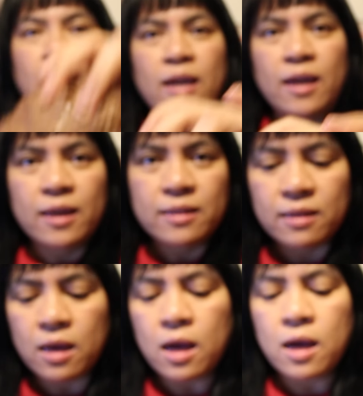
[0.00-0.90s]

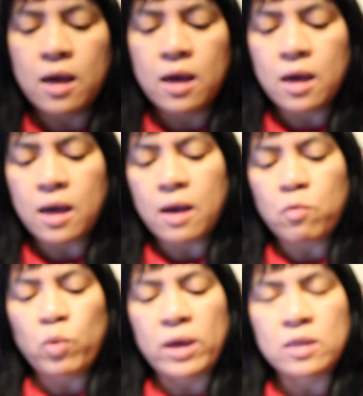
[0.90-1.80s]
And
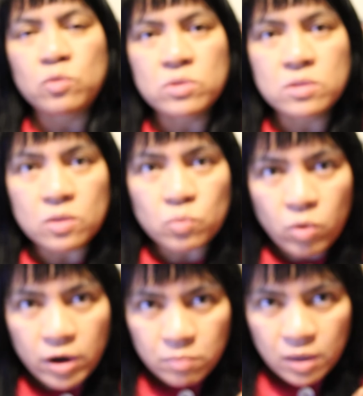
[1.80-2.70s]
when it was not
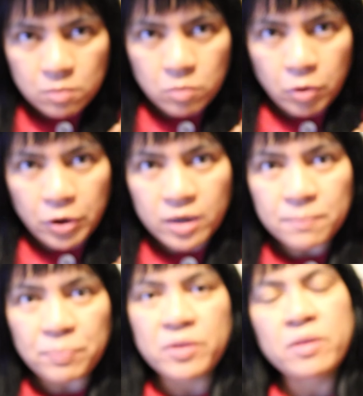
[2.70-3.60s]
warm
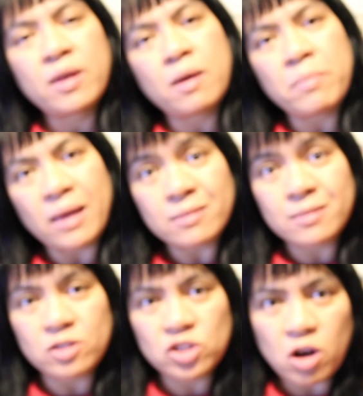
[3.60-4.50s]
anymore, the
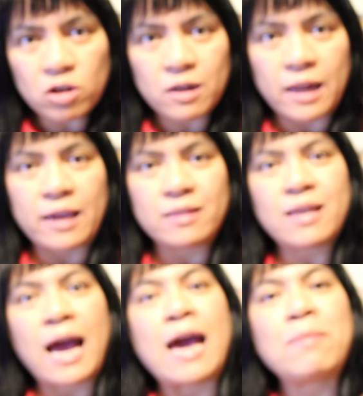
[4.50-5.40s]
melted
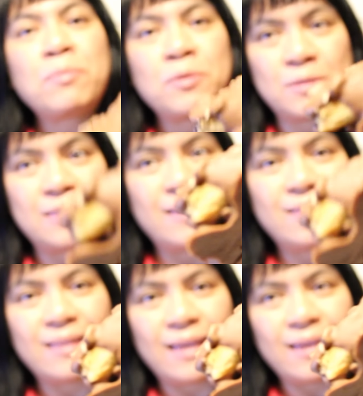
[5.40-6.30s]
chocolate, I put
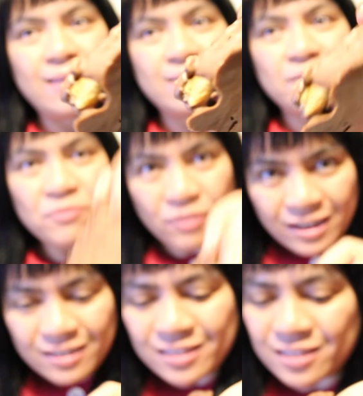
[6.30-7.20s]
it in the
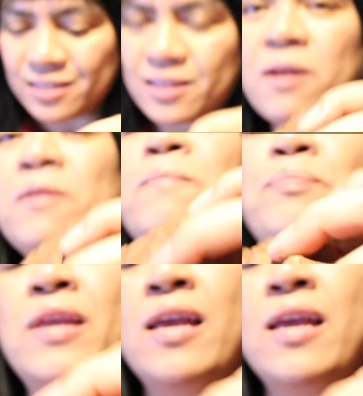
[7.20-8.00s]
fridge. So